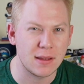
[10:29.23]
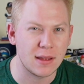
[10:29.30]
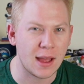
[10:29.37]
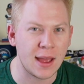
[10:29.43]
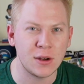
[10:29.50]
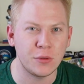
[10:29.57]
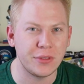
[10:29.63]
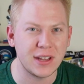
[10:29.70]

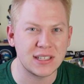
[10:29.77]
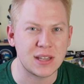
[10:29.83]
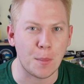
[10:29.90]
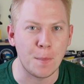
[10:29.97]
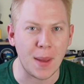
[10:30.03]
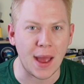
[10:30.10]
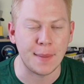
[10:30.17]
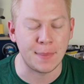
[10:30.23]
I don't think it's a
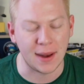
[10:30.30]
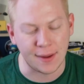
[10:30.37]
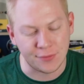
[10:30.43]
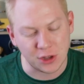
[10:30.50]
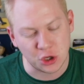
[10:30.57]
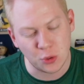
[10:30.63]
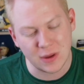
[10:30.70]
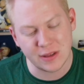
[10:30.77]
bad bet. If
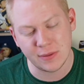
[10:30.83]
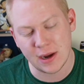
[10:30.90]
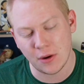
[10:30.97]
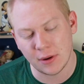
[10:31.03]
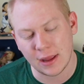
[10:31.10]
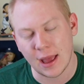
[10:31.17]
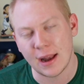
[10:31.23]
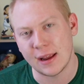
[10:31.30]
the Twins went out
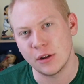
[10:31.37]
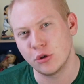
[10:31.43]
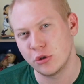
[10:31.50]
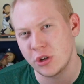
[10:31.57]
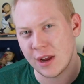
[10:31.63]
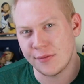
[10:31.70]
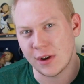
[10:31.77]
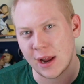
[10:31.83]
and got Andrew
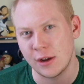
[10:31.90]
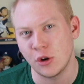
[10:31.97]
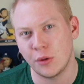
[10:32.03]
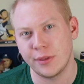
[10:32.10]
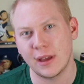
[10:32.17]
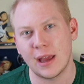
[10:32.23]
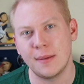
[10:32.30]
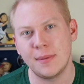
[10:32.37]
Chafin, I don't
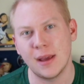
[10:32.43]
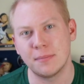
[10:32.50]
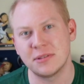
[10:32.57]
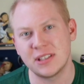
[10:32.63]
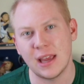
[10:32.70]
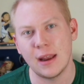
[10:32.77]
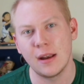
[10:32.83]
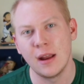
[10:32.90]
think I'd be
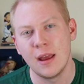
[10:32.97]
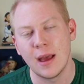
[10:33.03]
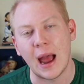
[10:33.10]
upset.